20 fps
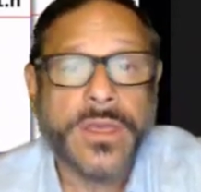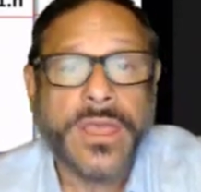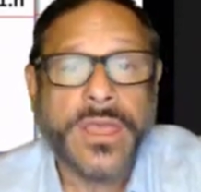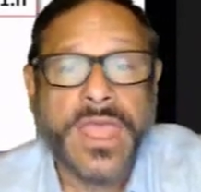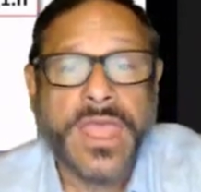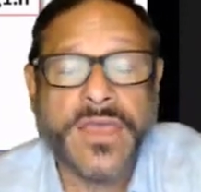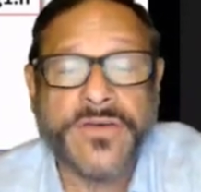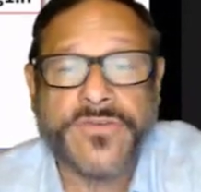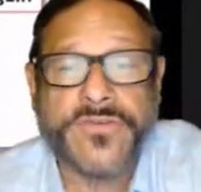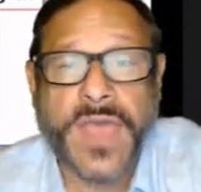
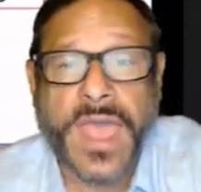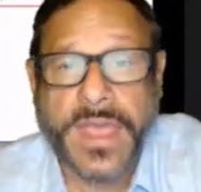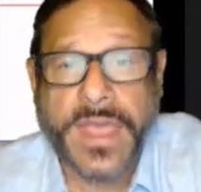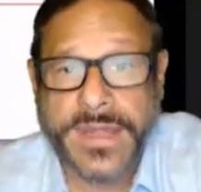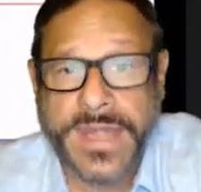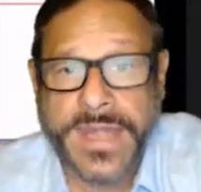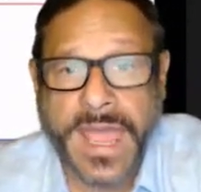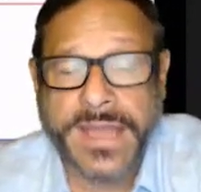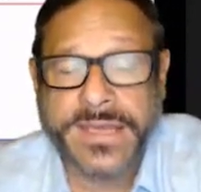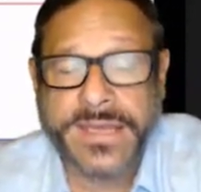If
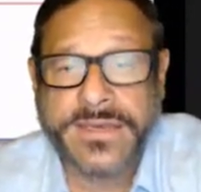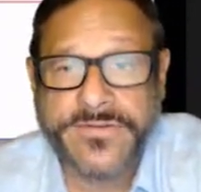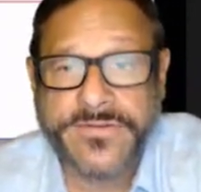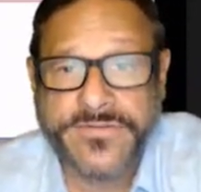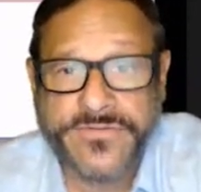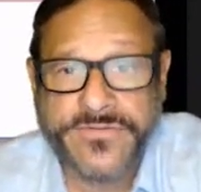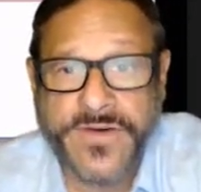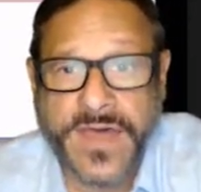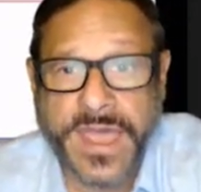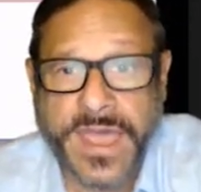not
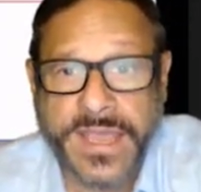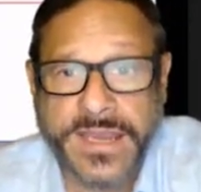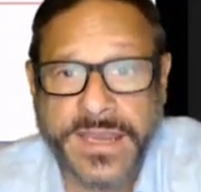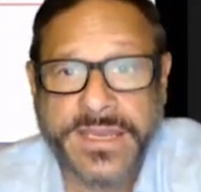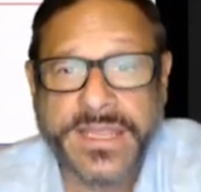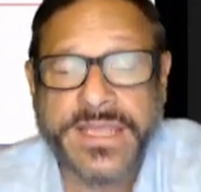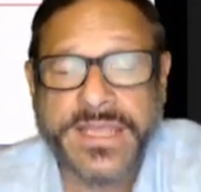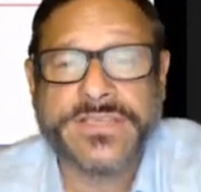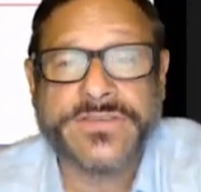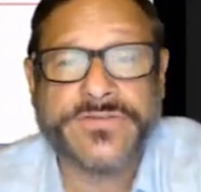defined
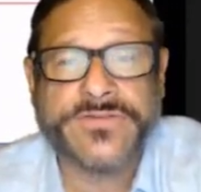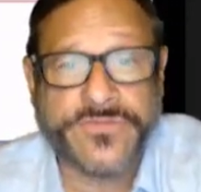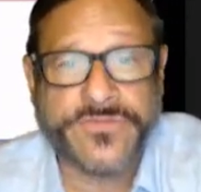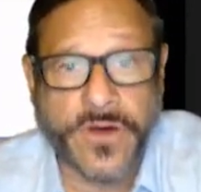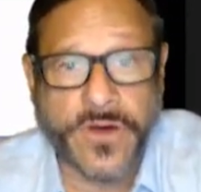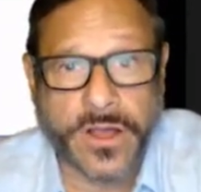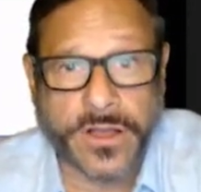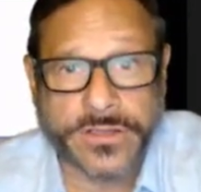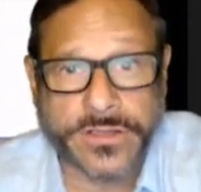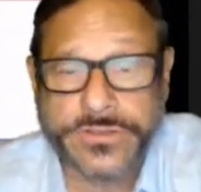is
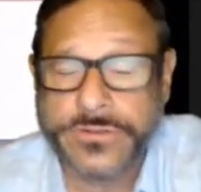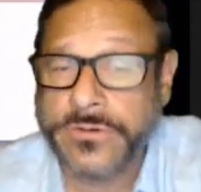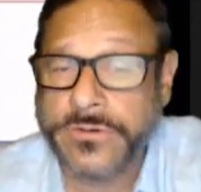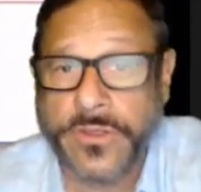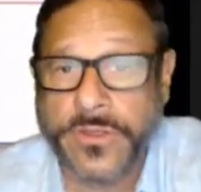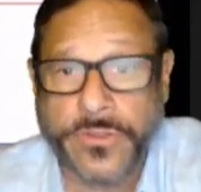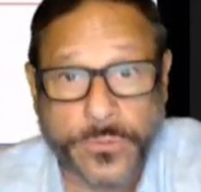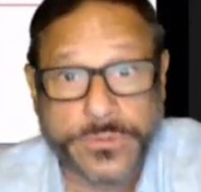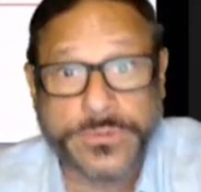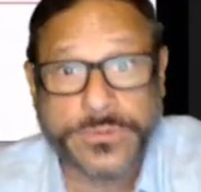false, in
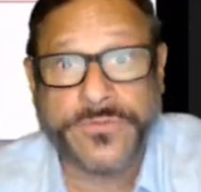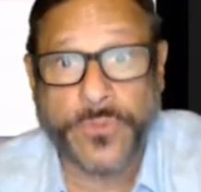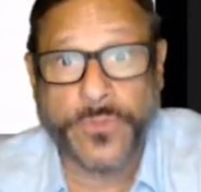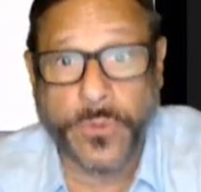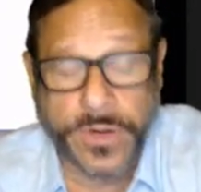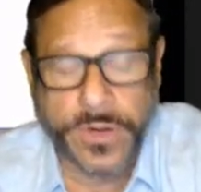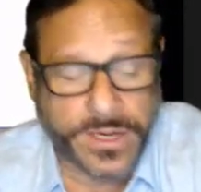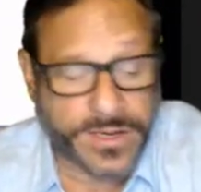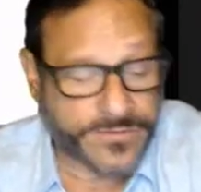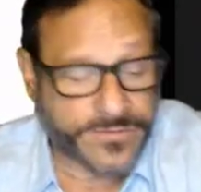other words, we've
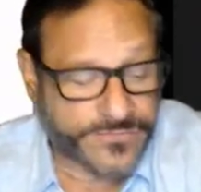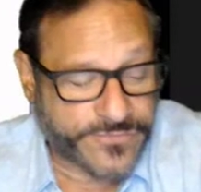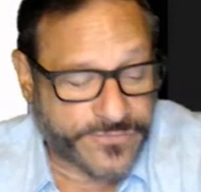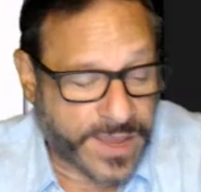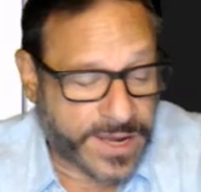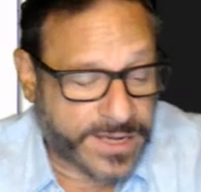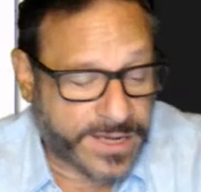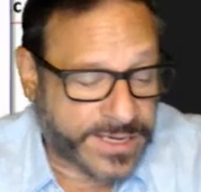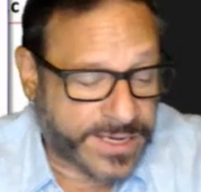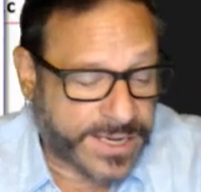already
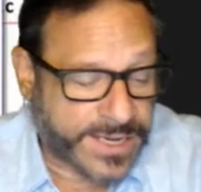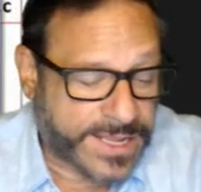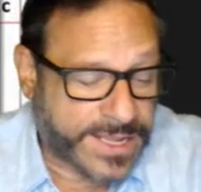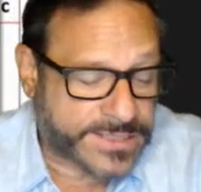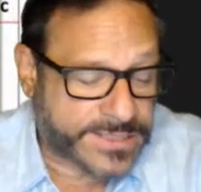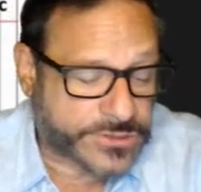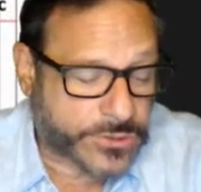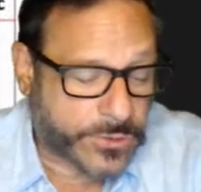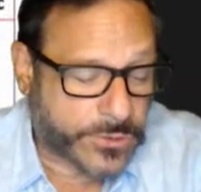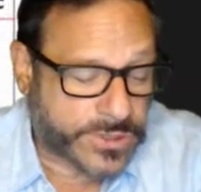defined it,
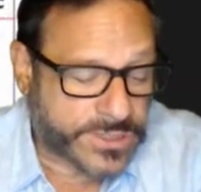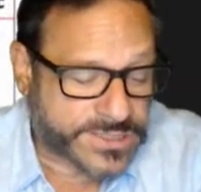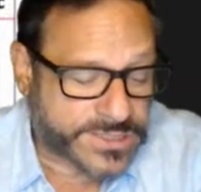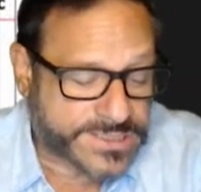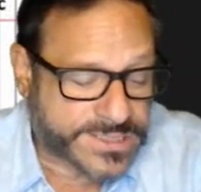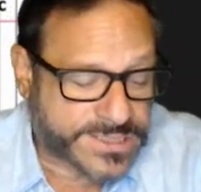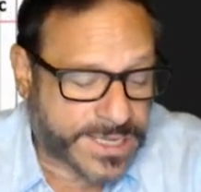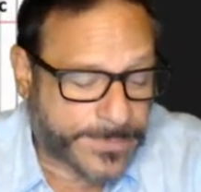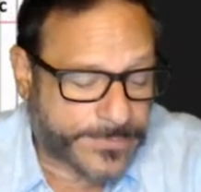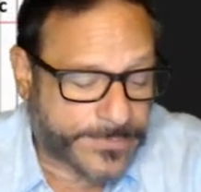it's going to
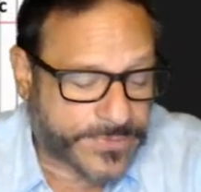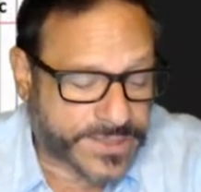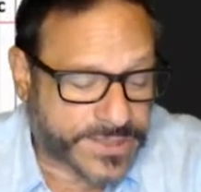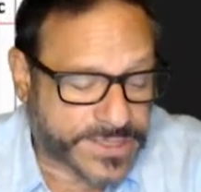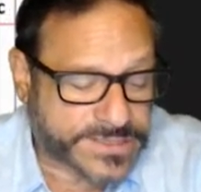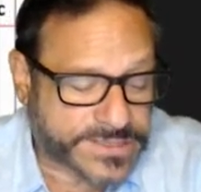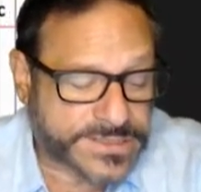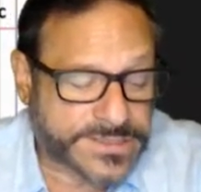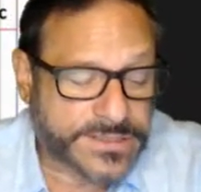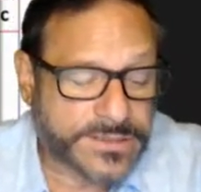skip
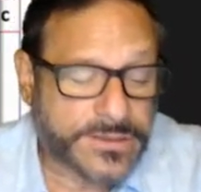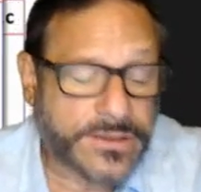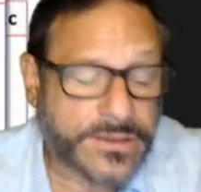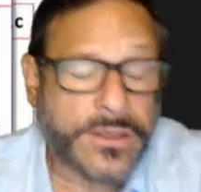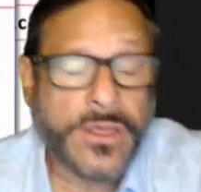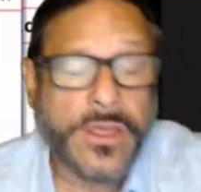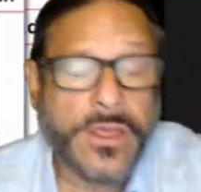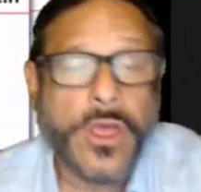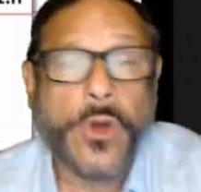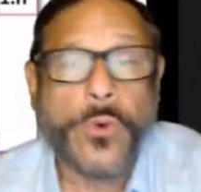this.
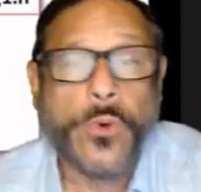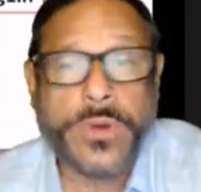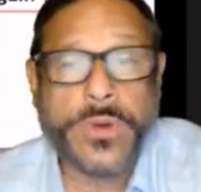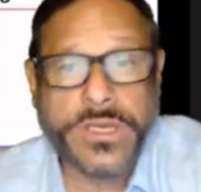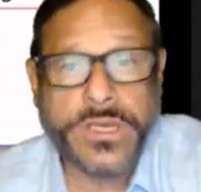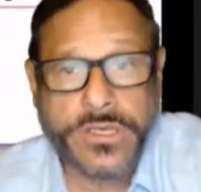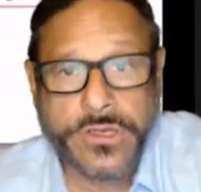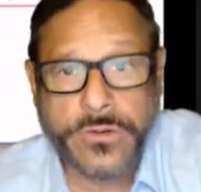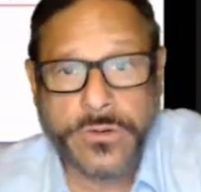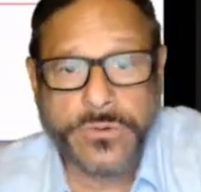We
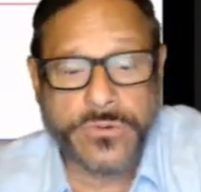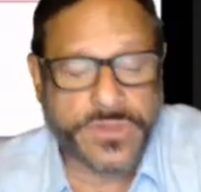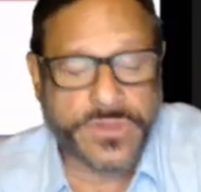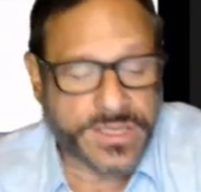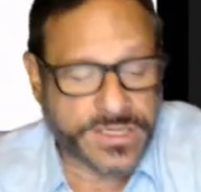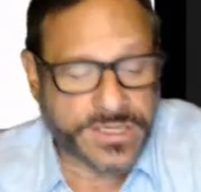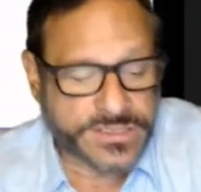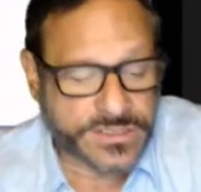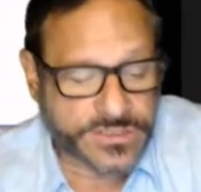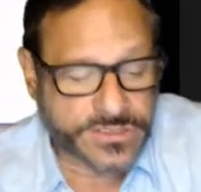do
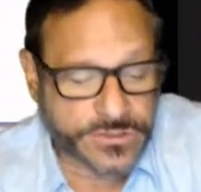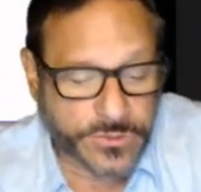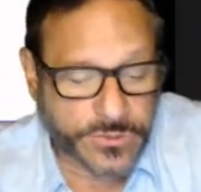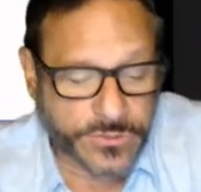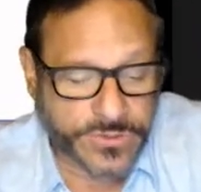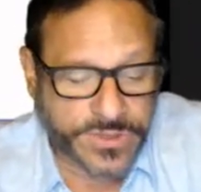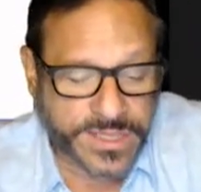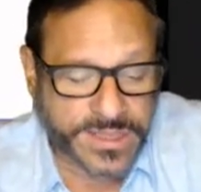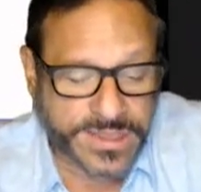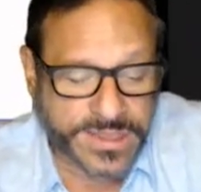this so
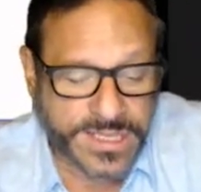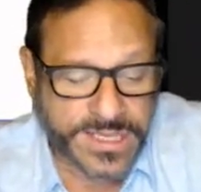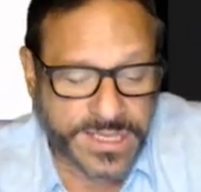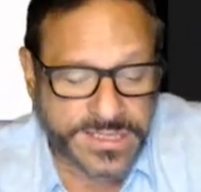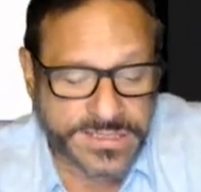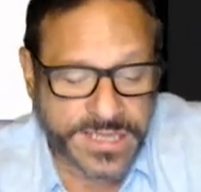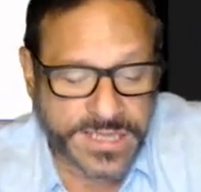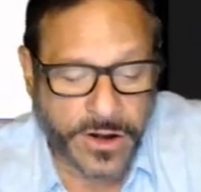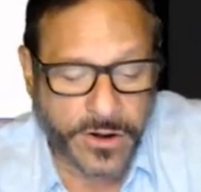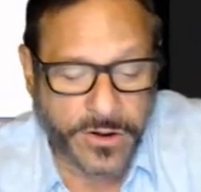that
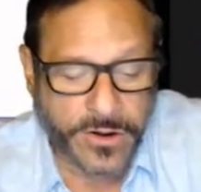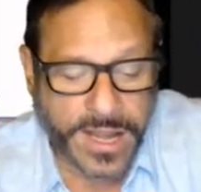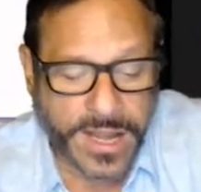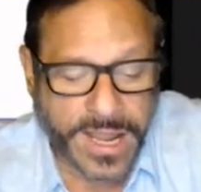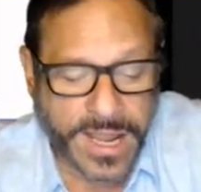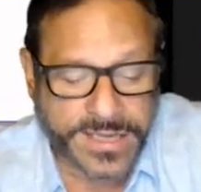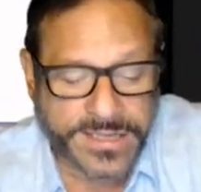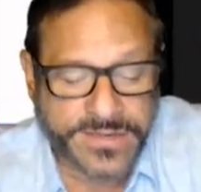these are not